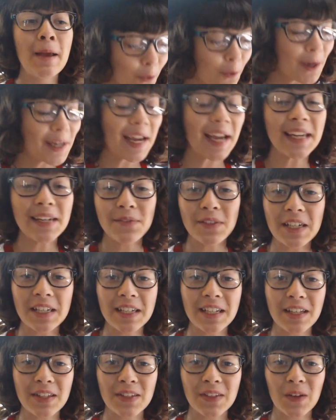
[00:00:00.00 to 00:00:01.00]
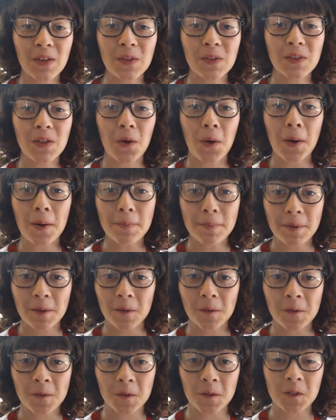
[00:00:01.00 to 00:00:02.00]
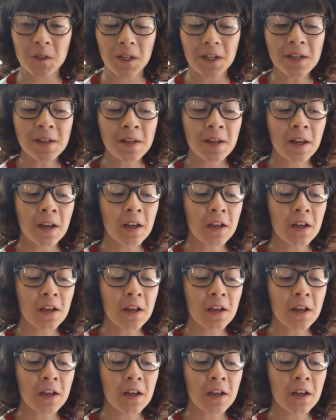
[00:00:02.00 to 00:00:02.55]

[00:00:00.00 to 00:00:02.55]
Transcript: What kind of idiot sewed the armpit hole shut?